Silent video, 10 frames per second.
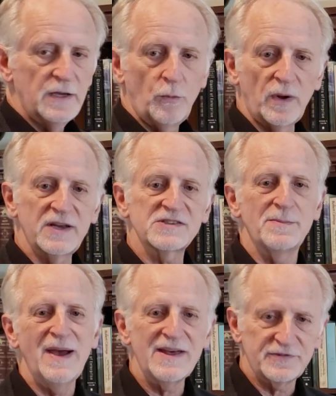what is
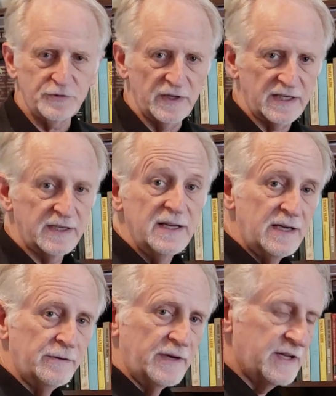the math trick?
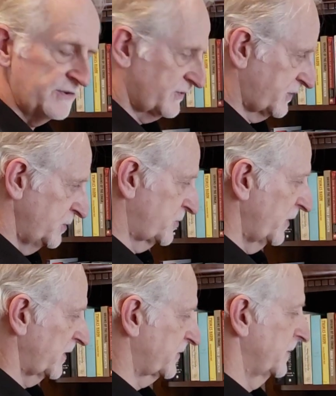Here it is, 2
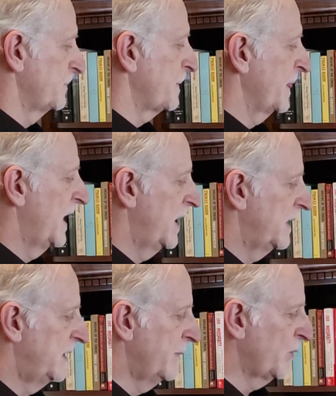tricks.
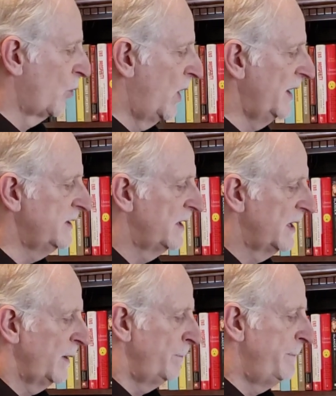Number 1,
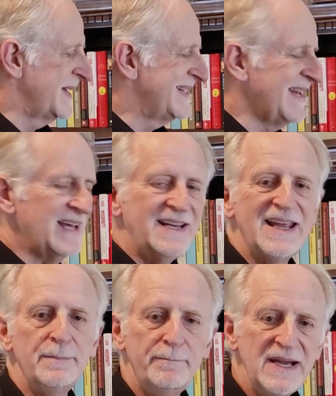begin
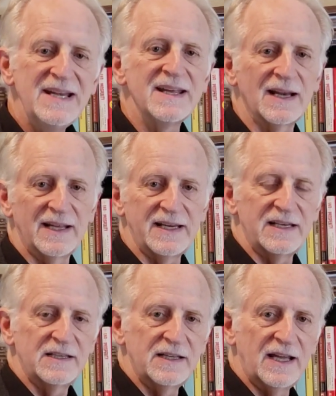immediately,
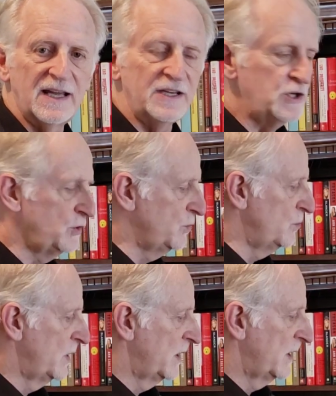and
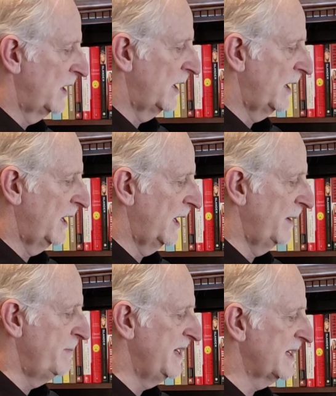you
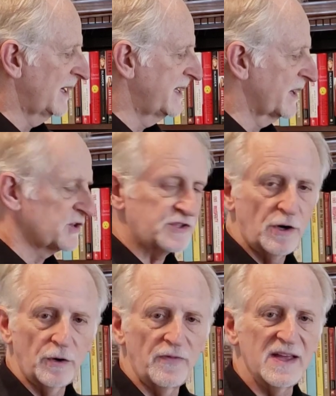immediately get a
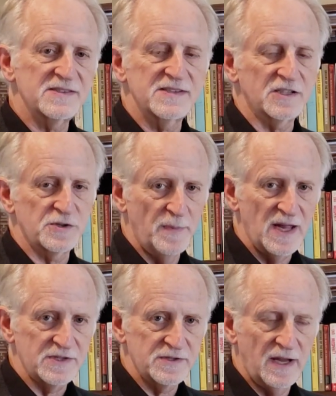start on that 6
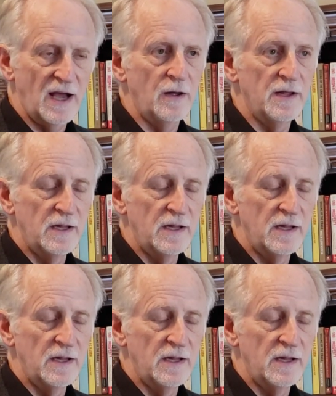months. Now,